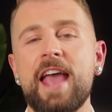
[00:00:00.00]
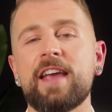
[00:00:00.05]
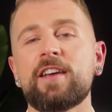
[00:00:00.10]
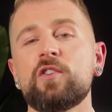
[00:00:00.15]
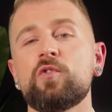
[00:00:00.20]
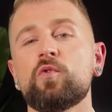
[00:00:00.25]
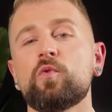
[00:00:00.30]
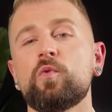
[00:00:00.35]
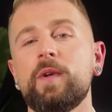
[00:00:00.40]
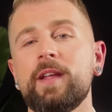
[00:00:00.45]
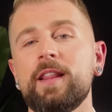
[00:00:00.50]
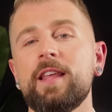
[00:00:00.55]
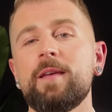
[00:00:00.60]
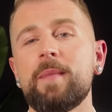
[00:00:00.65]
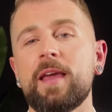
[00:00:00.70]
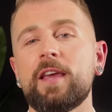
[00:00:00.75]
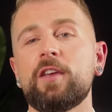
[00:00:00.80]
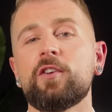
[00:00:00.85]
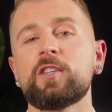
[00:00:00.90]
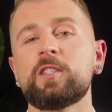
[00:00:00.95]
and can really
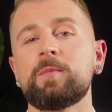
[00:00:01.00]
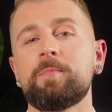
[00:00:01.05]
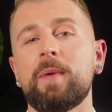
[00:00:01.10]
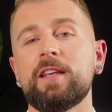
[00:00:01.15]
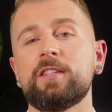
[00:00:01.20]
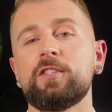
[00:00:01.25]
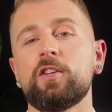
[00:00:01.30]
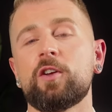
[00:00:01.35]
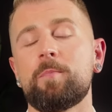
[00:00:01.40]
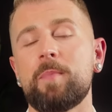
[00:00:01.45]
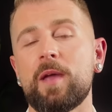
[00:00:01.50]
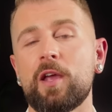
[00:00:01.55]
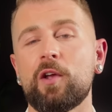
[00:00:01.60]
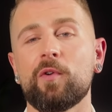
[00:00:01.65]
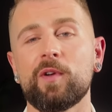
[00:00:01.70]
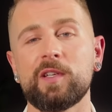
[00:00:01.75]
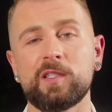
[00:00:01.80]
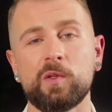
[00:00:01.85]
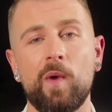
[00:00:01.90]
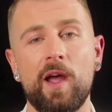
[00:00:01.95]
make your space look
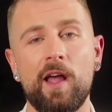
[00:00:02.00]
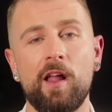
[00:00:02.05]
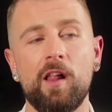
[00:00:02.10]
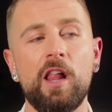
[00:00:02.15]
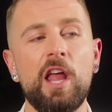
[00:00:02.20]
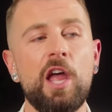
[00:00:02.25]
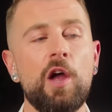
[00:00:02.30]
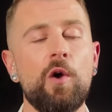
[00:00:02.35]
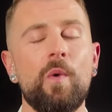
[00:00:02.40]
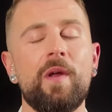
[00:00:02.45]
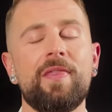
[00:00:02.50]
bigger as well